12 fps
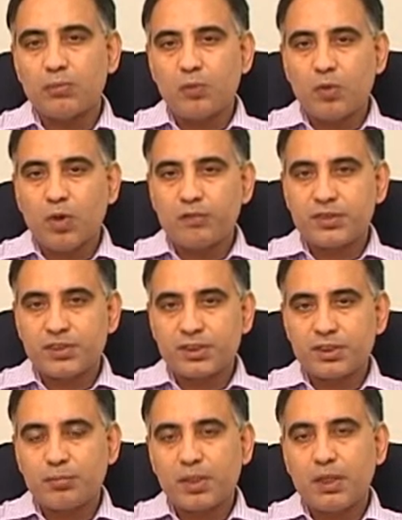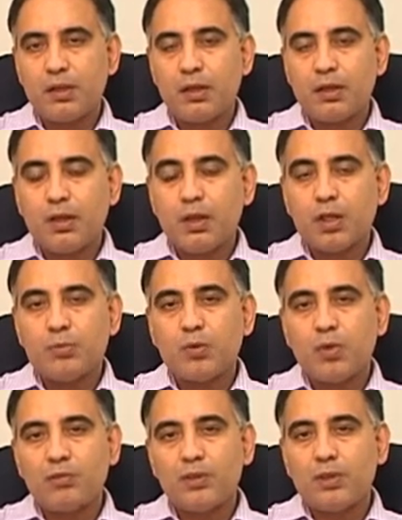removal of hysterectomy,
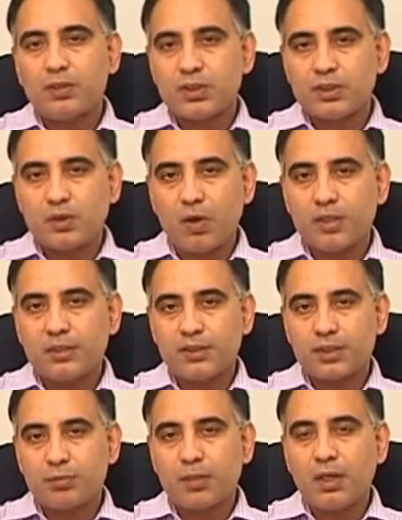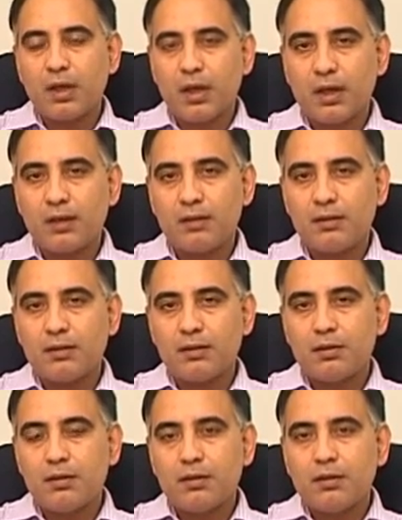removal of the uterus called hysterectomy and
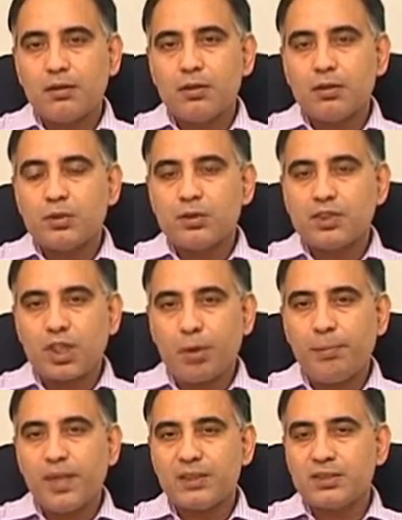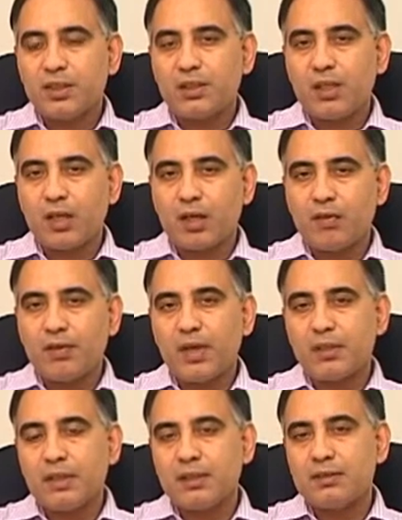to some extent they are
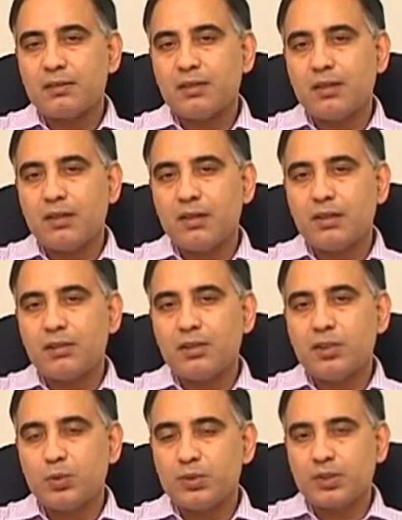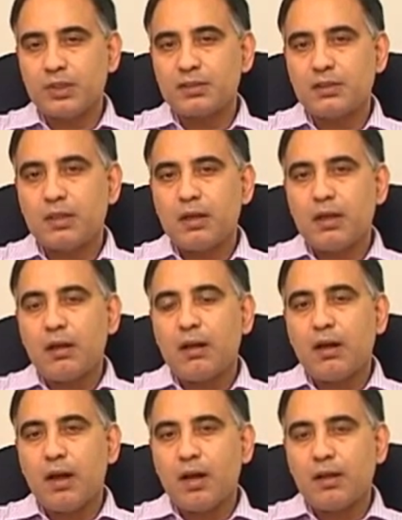aware that uh, the uterus
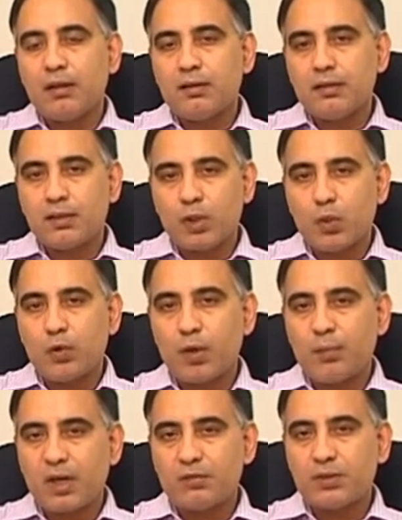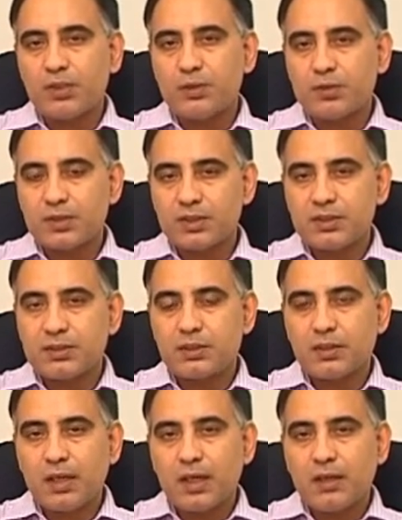and the lower part of the uterus
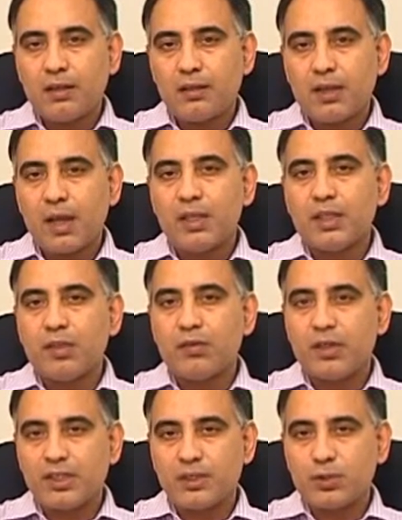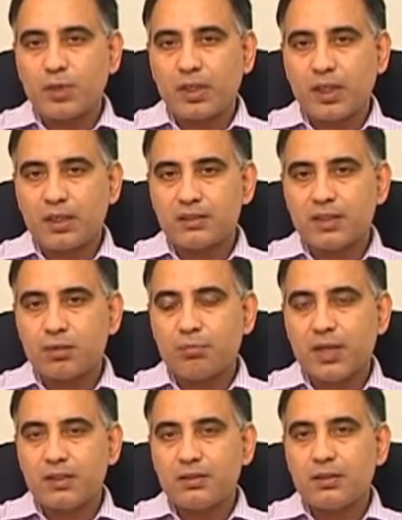can give rise to a cancer.
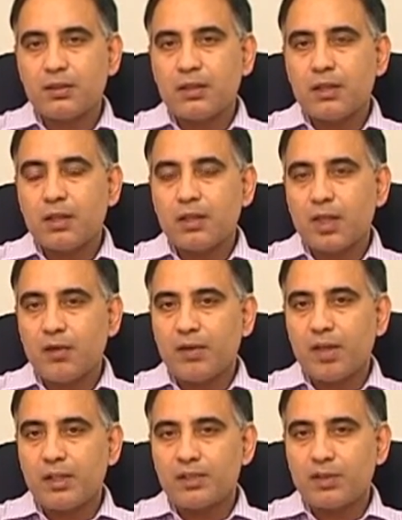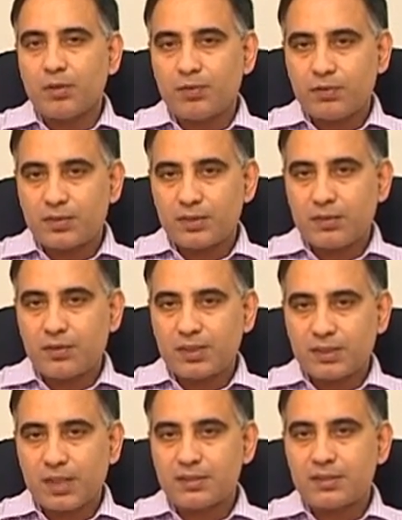But the awareness of
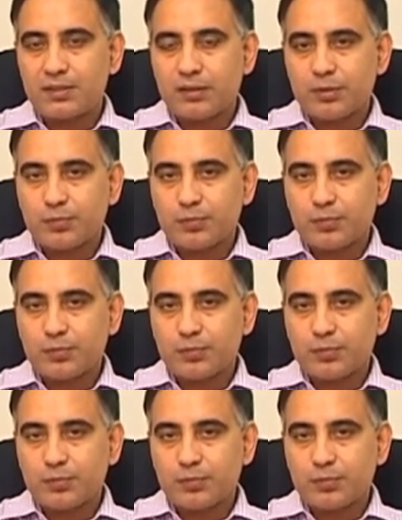cervix cancer